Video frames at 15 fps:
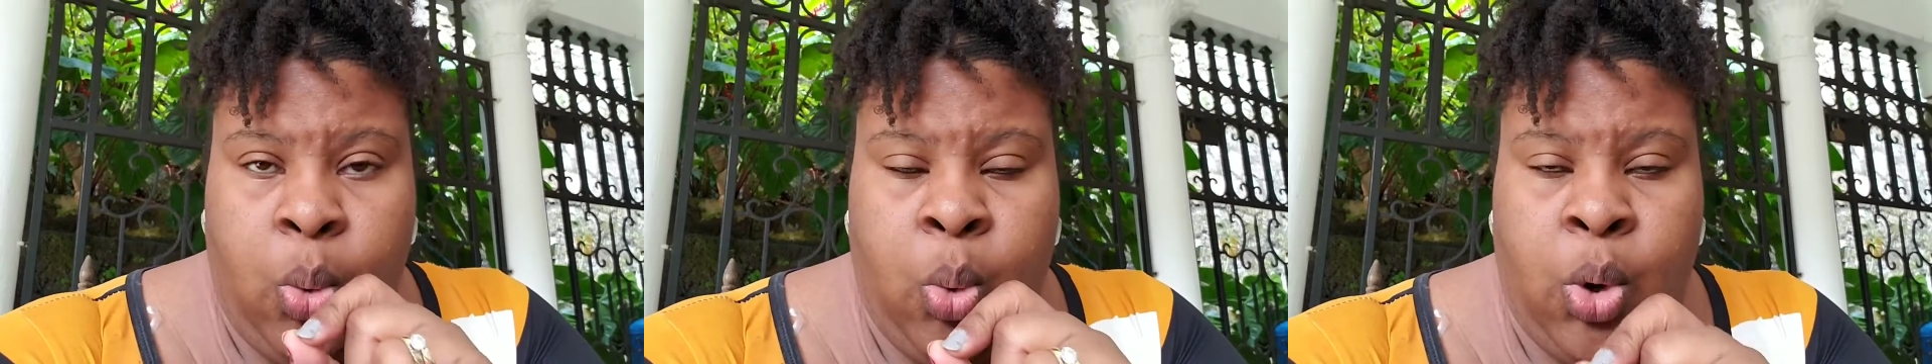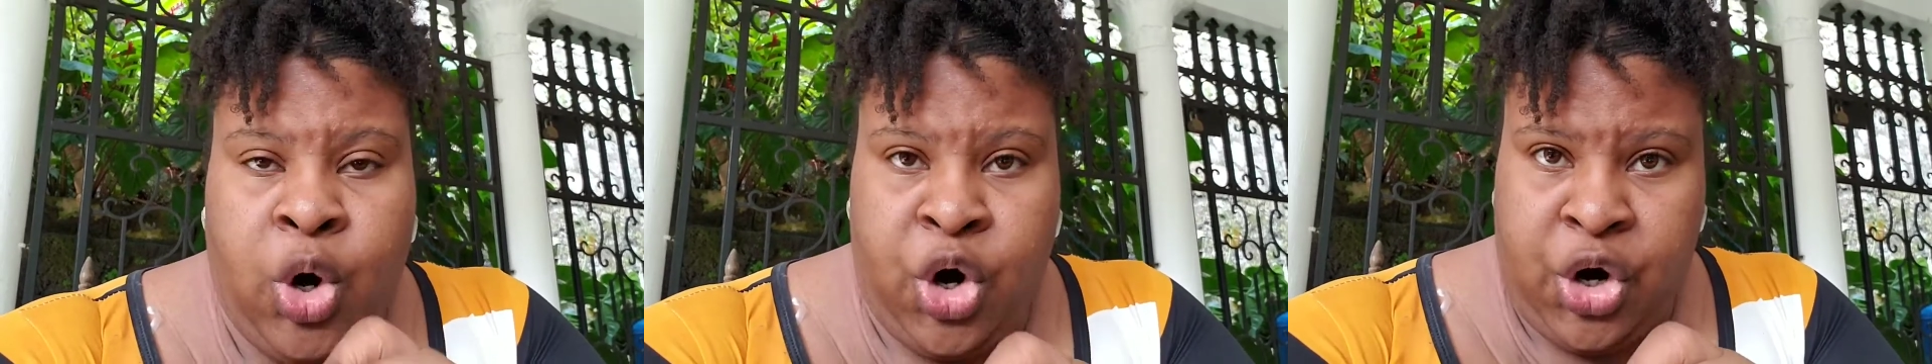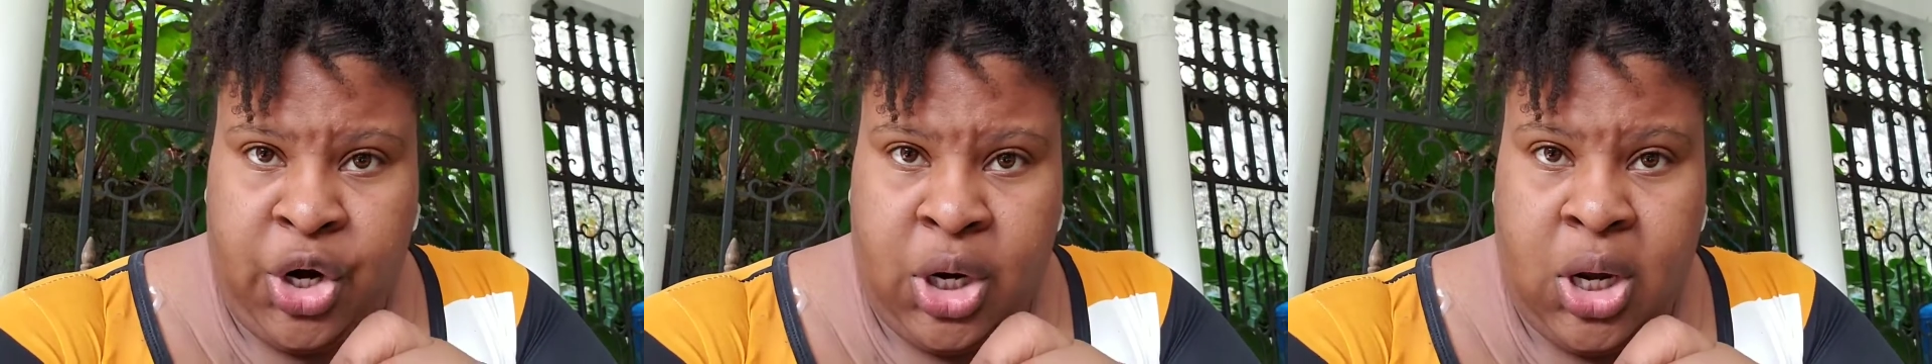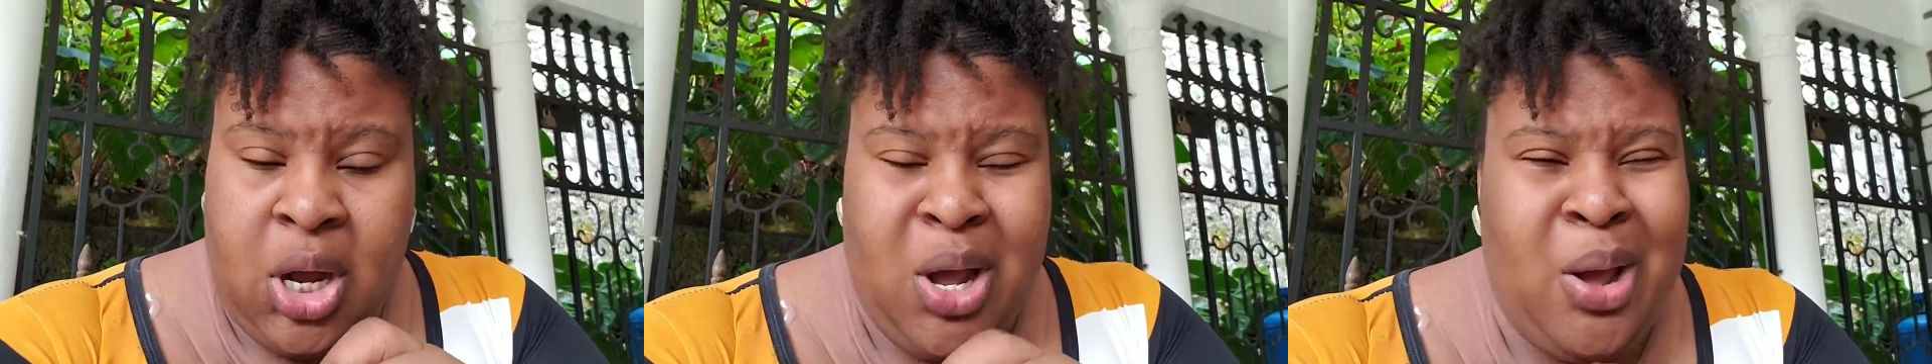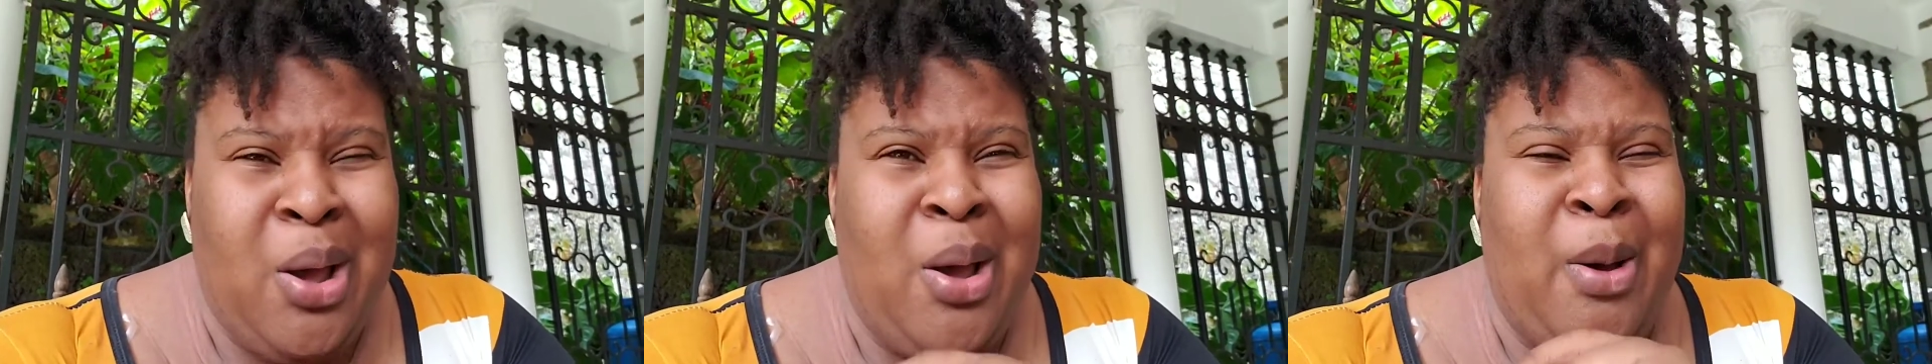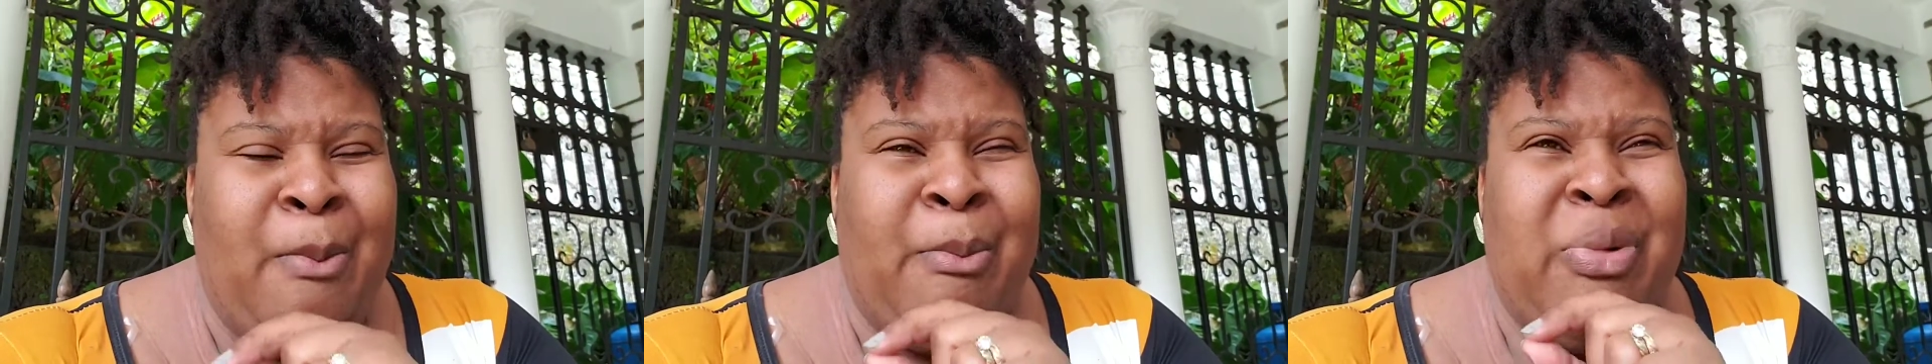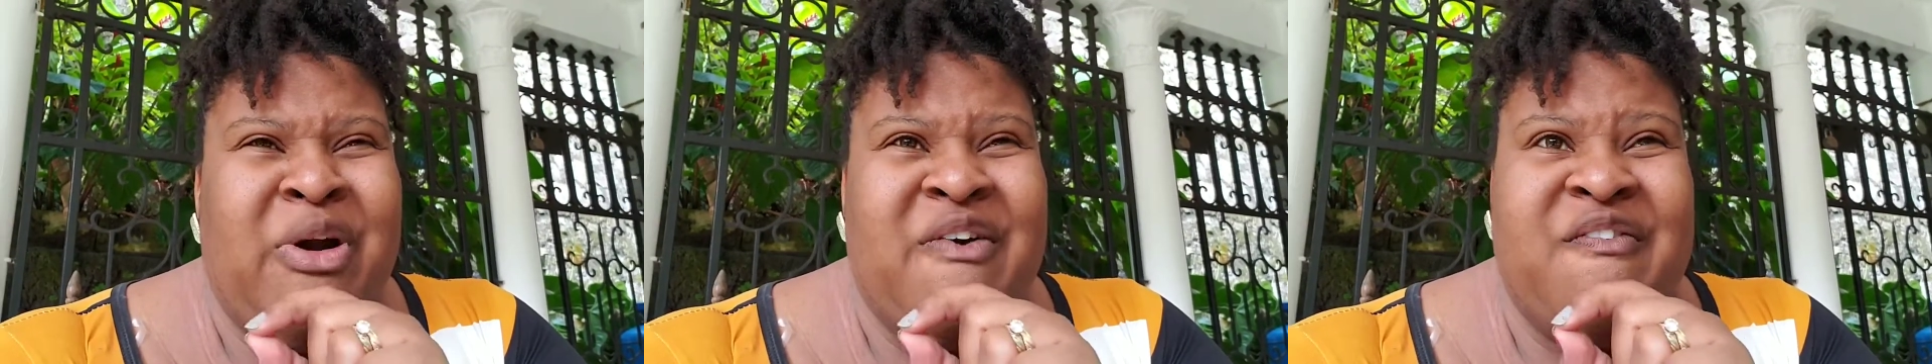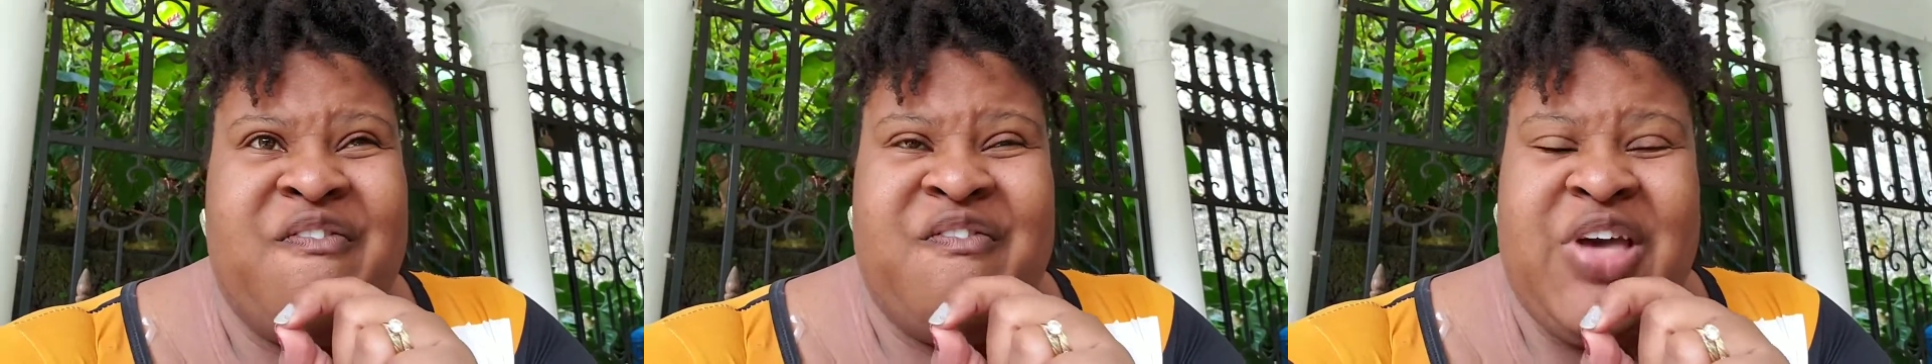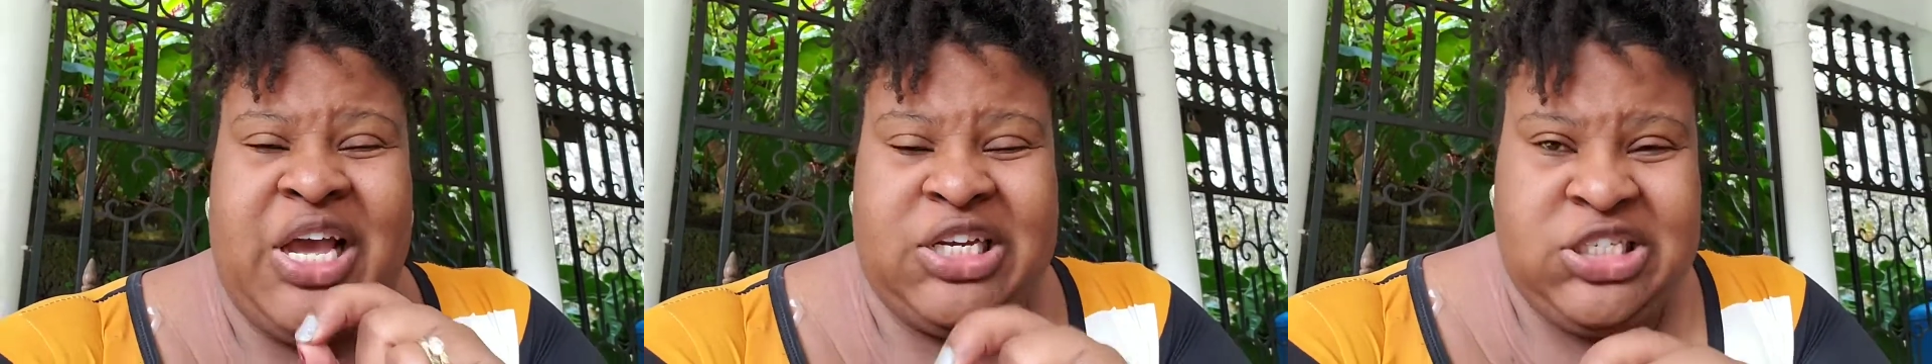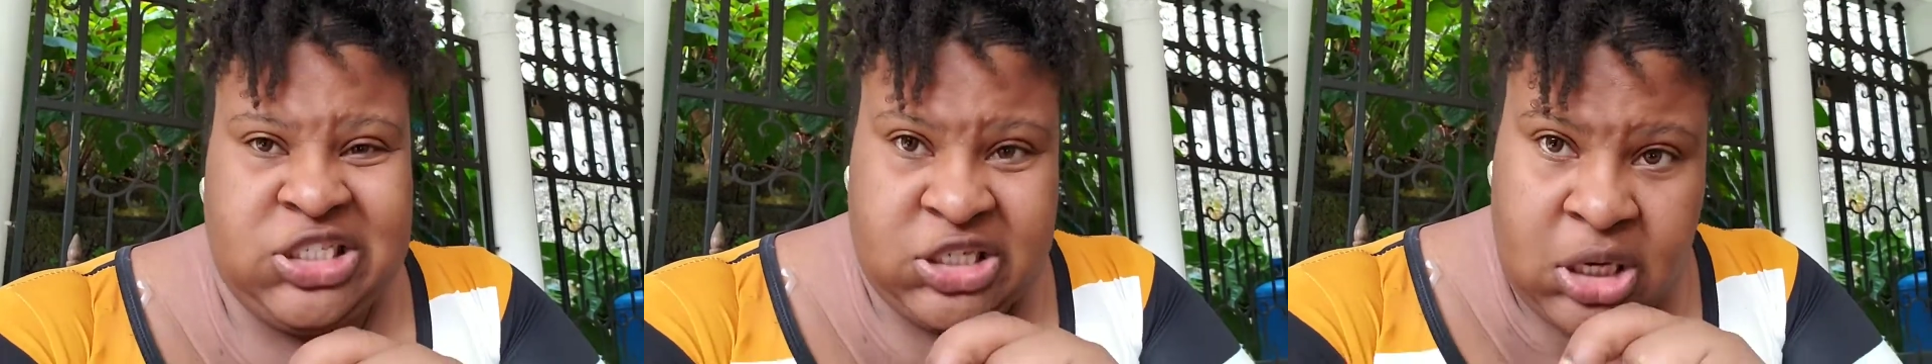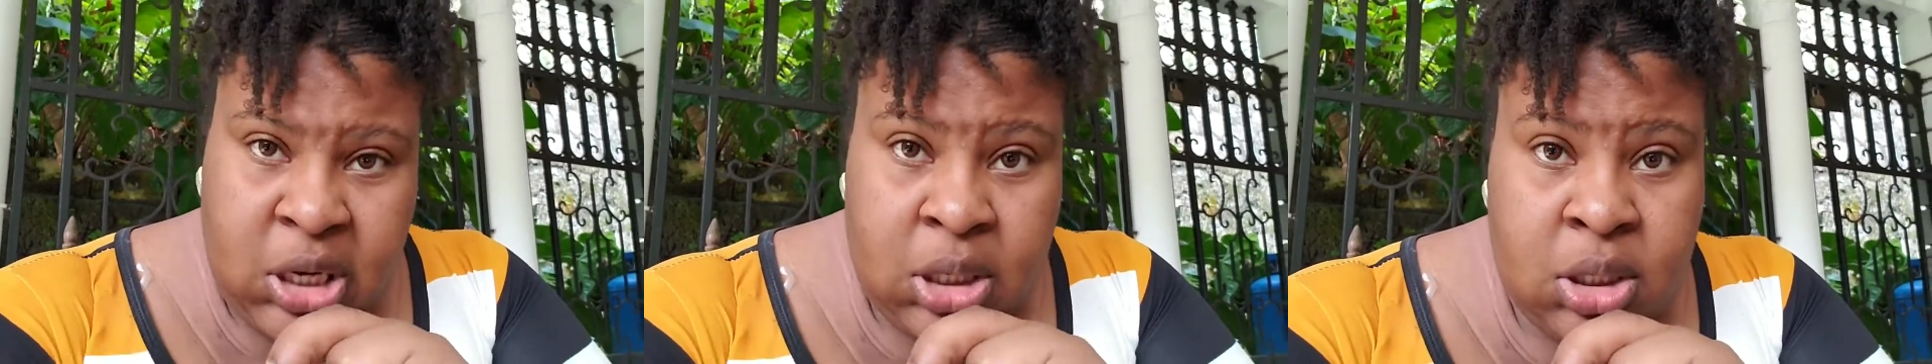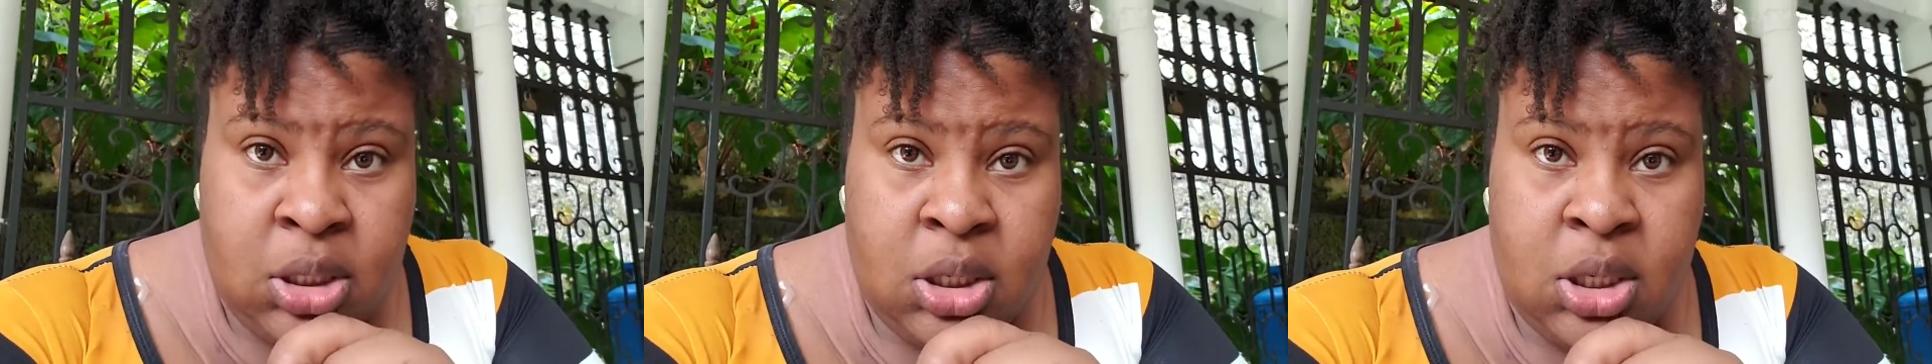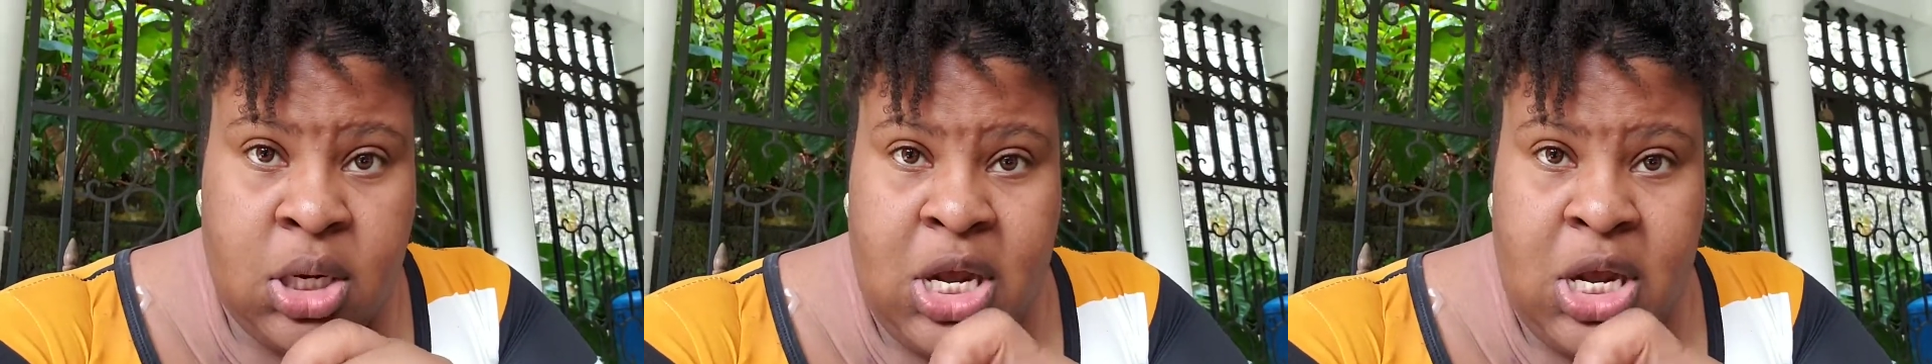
work, perfection,